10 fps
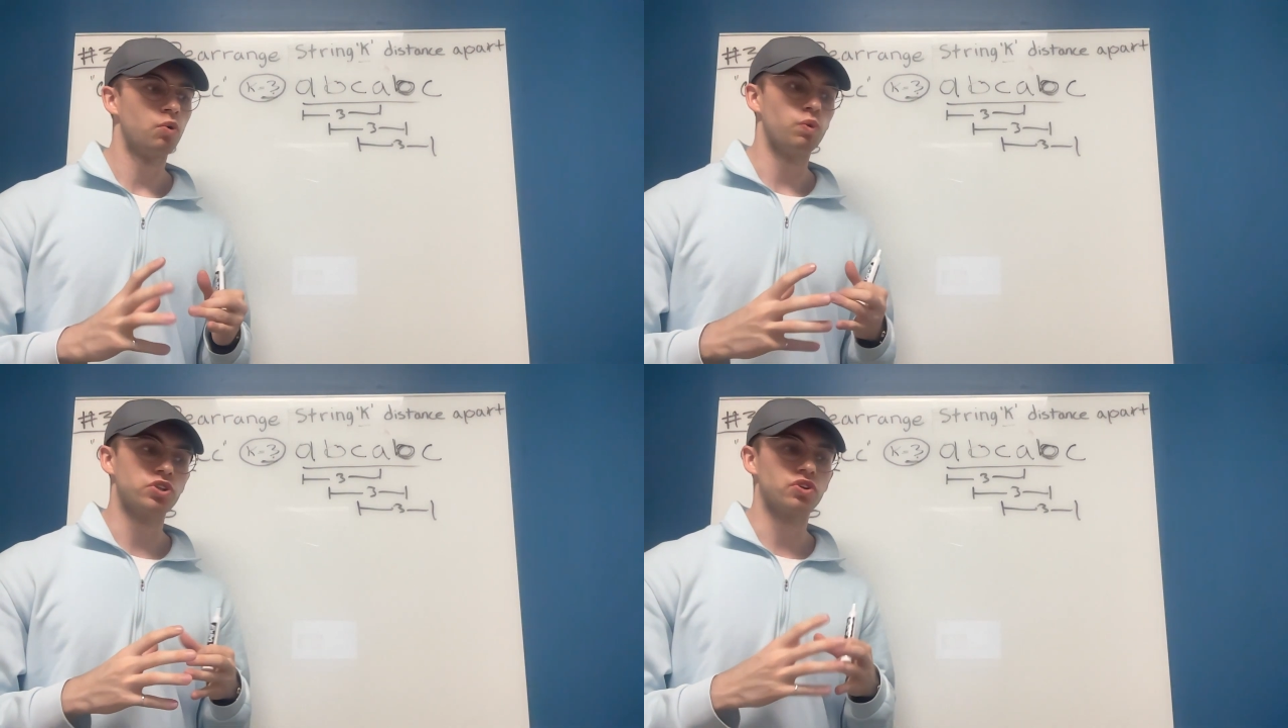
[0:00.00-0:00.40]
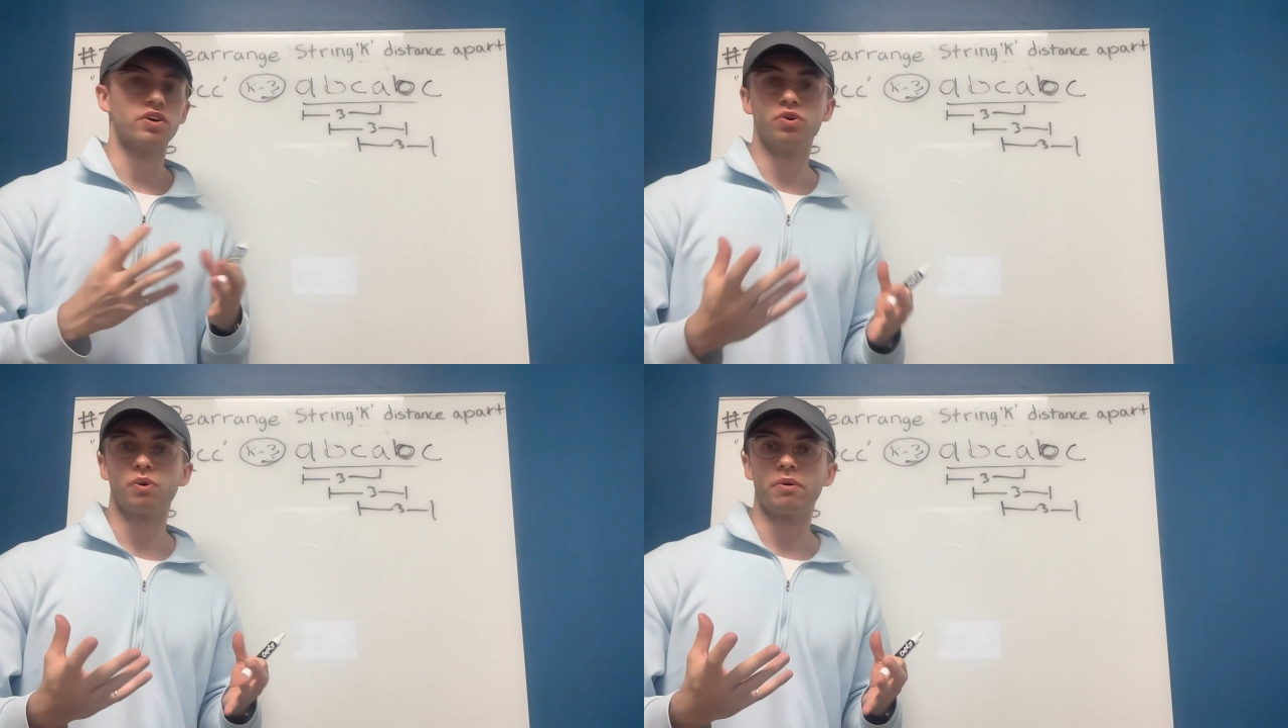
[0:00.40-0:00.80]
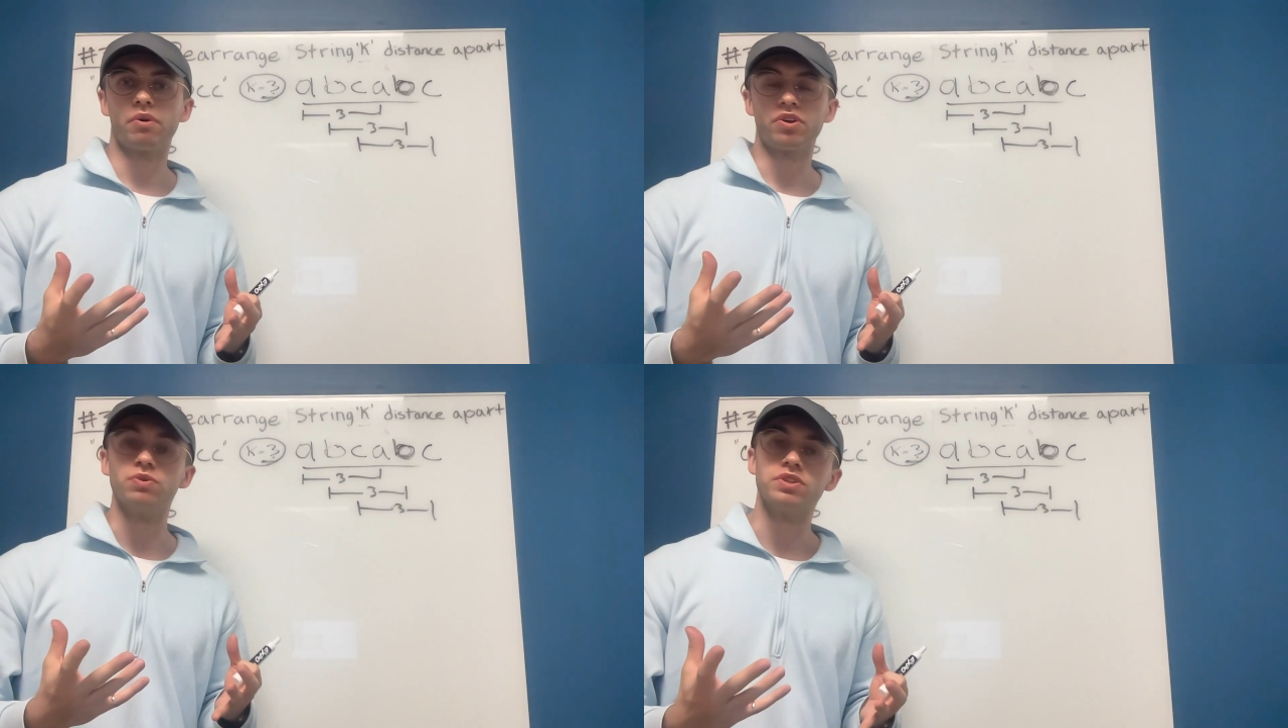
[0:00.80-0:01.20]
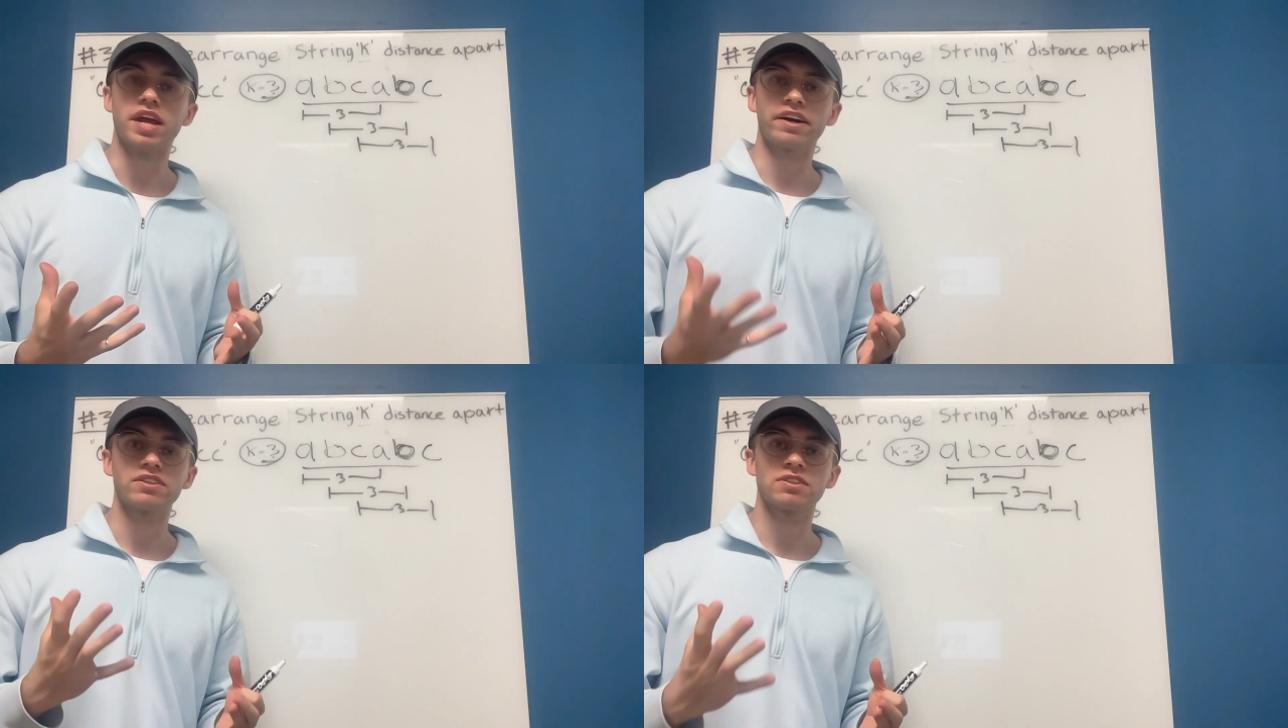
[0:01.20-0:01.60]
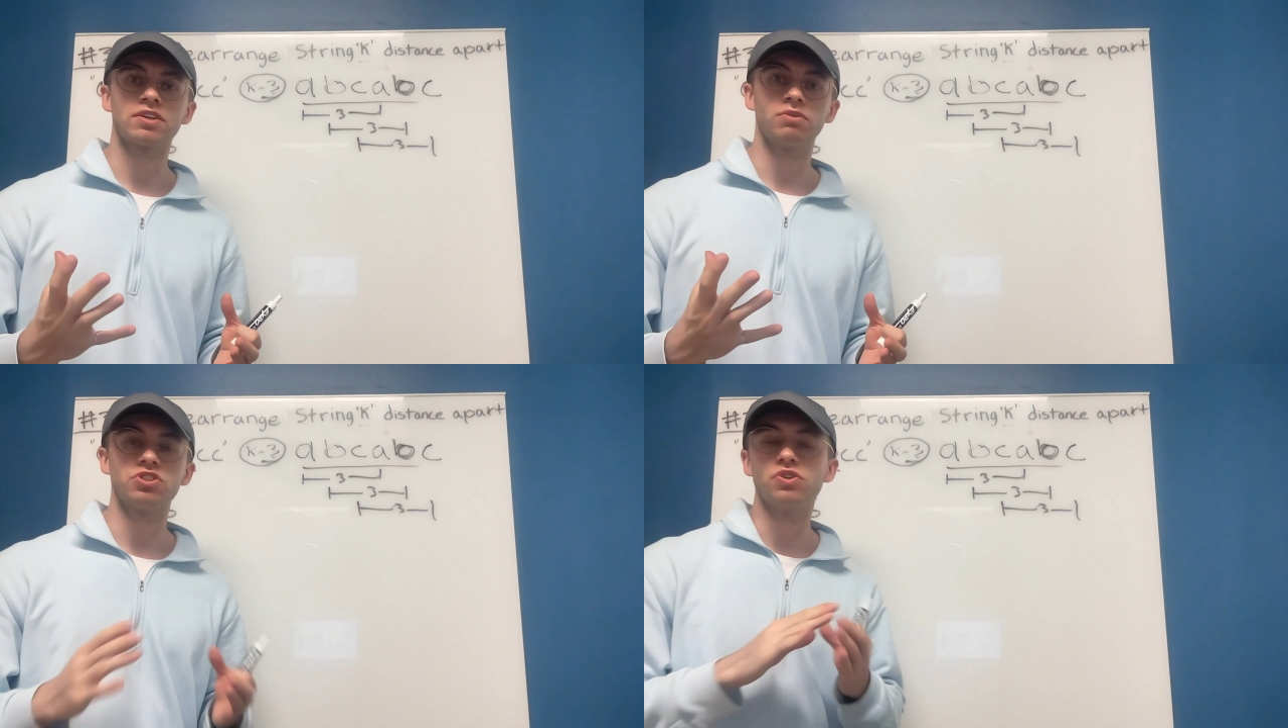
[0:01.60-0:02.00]
which letter do I want to use next?
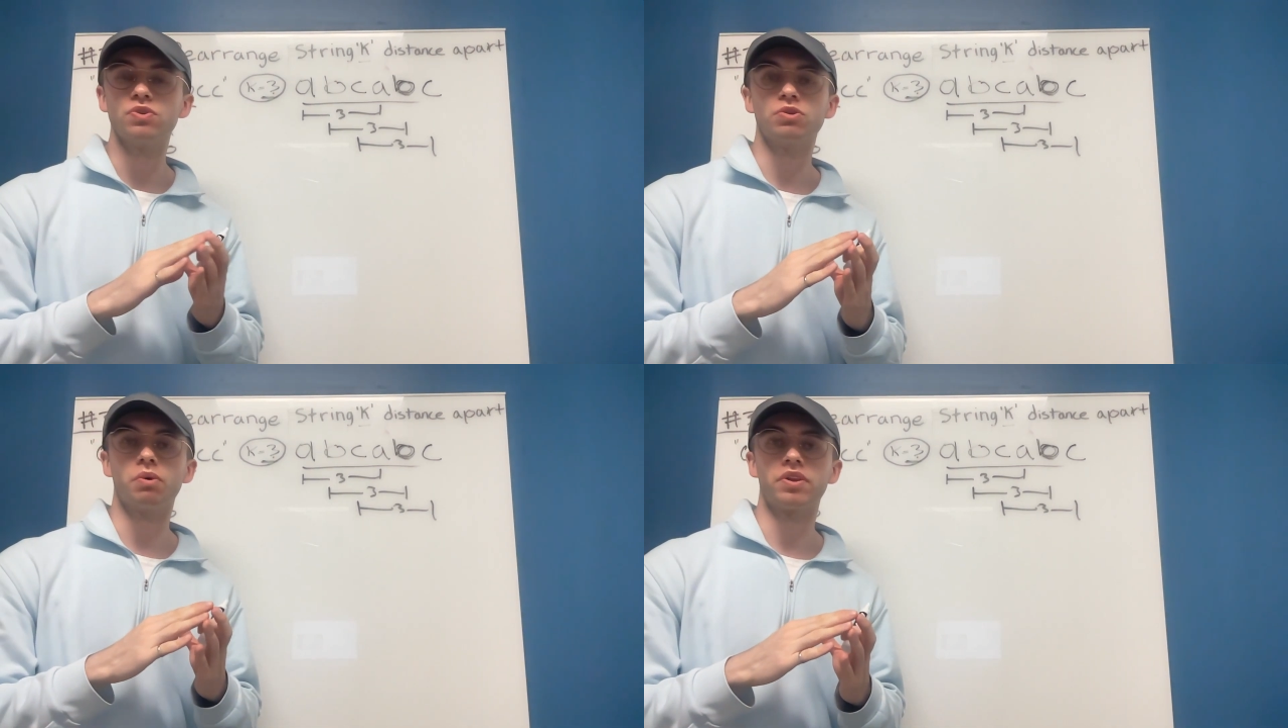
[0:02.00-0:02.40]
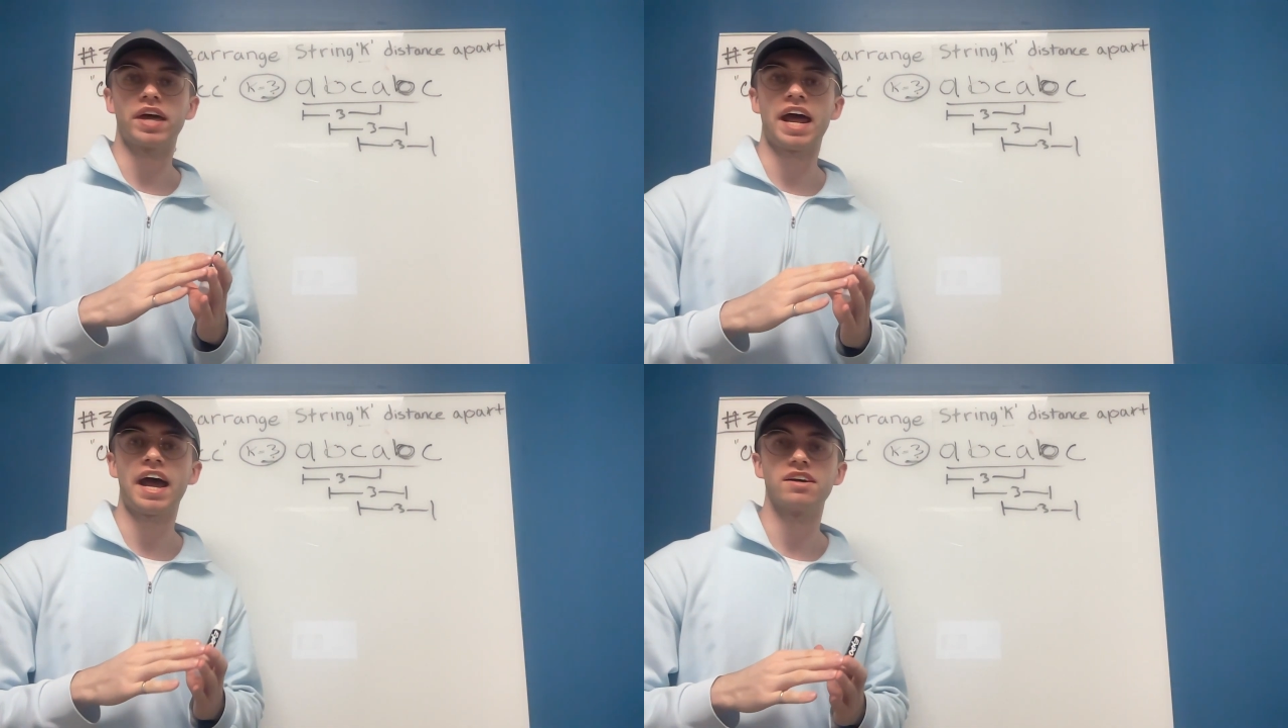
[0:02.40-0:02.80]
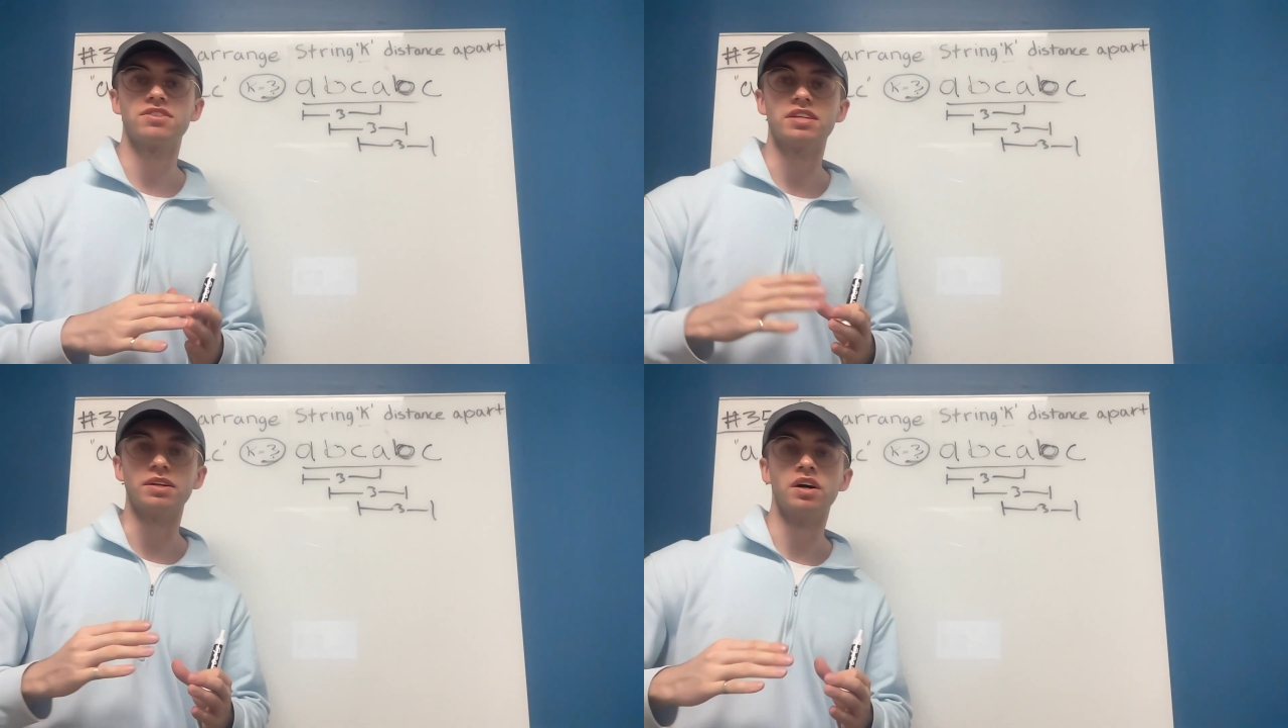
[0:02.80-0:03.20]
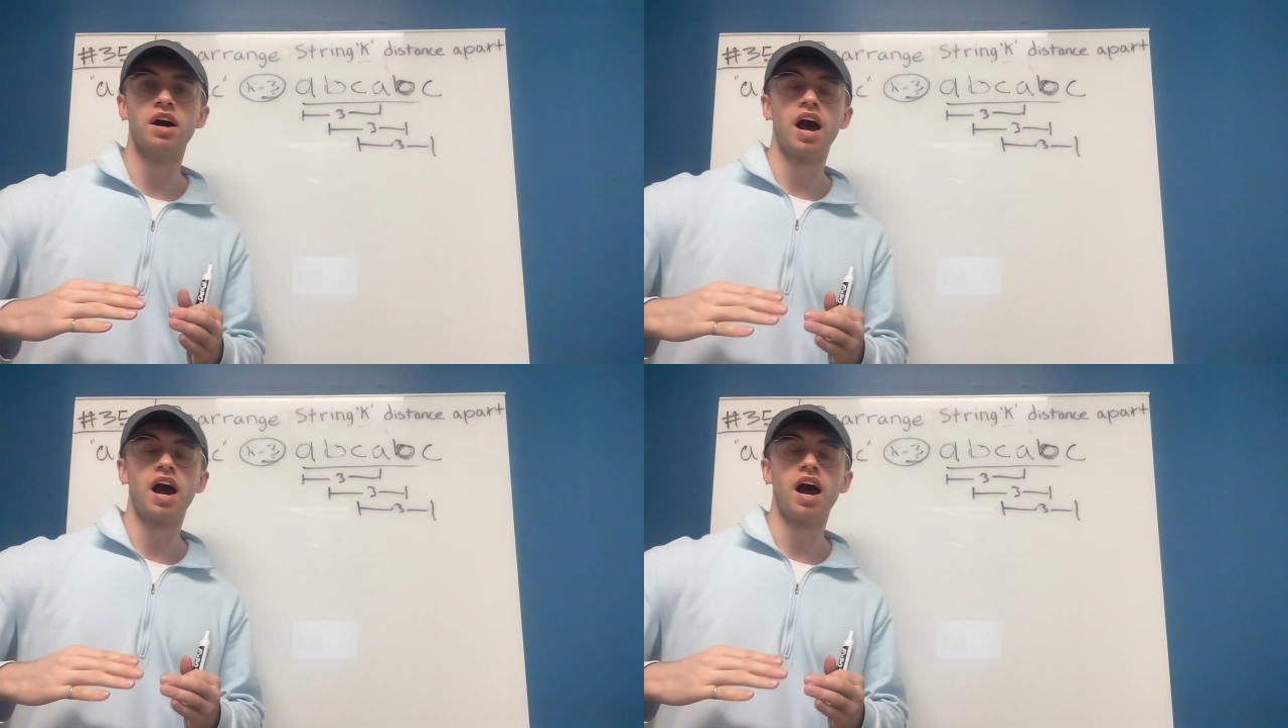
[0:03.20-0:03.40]
Let's use the one that has the